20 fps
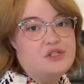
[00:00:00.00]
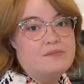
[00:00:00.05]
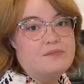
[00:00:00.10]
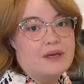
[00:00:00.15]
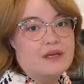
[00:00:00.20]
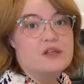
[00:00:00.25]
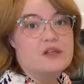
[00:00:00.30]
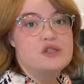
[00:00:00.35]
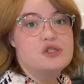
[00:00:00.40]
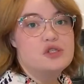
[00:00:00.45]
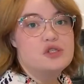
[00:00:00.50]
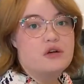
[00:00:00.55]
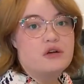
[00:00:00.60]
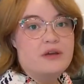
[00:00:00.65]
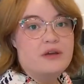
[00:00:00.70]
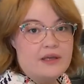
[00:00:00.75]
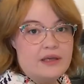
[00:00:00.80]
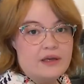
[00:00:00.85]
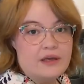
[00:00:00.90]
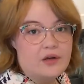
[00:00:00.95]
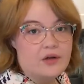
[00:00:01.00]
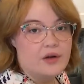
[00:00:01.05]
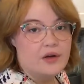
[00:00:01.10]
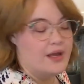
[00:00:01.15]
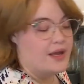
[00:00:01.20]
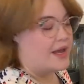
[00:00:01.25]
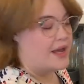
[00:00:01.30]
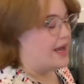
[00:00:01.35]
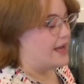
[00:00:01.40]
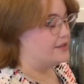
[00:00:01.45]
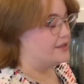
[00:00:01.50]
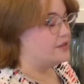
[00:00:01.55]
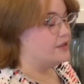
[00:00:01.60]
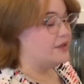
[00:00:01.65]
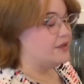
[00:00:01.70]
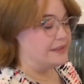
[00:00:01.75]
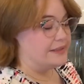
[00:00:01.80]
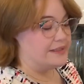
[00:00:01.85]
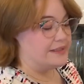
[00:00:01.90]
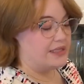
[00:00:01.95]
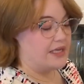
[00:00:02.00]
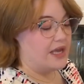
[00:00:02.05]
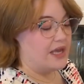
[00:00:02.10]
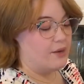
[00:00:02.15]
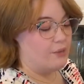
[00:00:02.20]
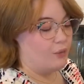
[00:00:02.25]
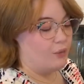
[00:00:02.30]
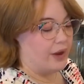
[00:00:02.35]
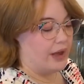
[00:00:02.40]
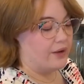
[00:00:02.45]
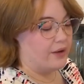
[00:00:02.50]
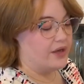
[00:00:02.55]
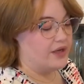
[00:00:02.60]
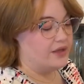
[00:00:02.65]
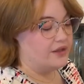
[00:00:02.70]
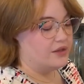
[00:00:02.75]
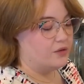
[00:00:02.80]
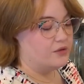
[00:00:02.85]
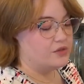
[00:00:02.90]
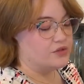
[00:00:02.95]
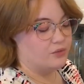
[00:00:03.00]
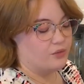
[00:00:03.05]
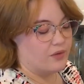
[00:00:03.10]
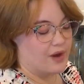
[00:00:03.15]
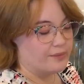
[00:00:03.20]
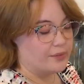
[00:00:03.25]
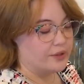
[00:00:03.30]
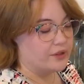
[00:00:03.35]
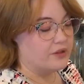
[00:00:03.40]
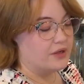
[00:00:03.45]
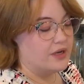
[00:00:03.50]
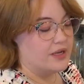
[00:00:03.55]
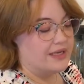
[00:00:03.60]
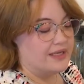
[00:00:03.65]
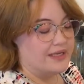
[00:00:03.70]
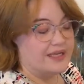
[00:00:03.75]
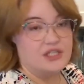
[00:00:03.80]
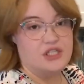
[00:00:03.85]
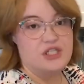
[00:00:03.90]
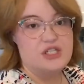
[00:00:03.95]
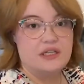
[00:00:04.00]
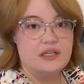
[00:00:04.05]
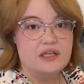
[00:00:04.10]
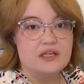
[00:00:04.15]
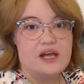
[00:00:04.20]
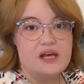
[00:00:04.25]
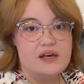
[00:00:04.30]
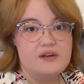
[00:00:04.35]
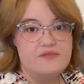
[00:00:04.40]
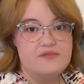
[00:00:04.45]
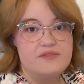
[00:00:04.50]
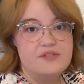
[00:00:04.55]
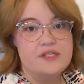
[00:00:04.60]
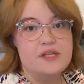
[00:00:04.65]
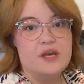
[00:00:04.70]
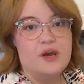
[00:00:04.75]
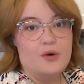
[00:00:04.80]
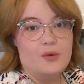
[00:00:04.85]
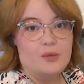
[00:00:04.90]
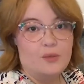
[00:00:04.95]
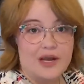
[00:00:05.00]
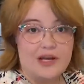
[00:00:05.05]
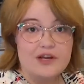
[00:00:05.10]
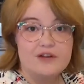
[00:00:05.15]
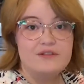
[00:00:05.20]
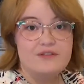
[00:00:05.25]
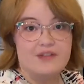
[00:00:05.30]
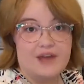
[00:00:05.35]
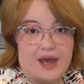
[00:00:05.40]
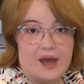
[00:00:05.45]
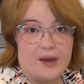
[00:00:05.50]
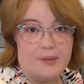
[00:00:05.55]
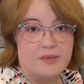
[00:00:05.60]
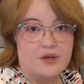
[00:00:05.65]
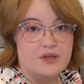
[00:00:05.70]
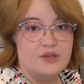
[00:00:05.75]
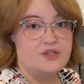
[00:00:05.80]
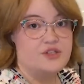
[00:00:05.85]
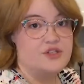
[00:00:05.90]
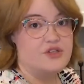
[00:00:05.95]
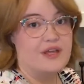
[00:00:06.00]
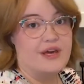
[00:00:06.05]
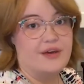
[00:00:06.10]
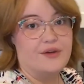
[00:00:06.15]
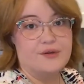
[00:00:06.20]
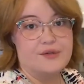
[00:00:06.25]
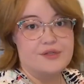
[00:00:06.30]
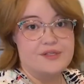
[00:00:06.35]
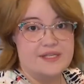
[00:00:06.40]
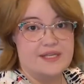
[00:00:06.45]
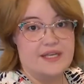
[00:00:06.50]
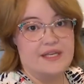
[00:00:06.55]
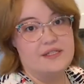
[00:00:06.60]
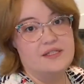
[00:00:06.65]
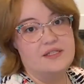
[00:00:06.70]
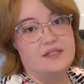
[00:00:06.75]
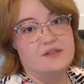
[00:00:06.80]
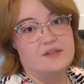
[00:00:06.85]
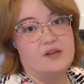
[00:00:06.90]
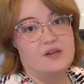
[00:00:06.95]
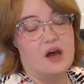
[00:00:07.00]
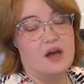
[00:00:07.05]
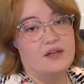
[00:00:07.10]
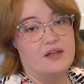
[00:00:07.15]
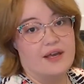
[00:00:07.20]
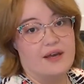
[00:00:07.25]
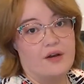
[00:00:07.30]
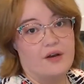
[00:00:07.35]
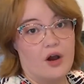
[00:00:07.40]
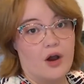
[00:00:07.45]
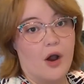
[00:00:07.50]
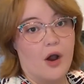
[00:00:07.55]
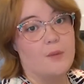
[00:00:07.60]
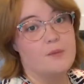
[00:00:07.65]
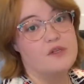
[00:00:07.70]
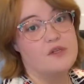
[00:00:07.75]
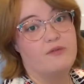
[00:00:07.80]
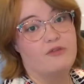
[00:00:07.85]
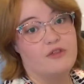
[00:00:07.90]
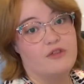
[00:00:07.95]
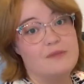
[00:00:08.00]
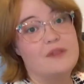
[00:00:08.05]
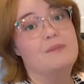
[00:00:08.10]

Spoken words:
mixture here. As you can see, I'm wearing these rubber kitchen gloves. Wear them so that your skin does not get harmed from the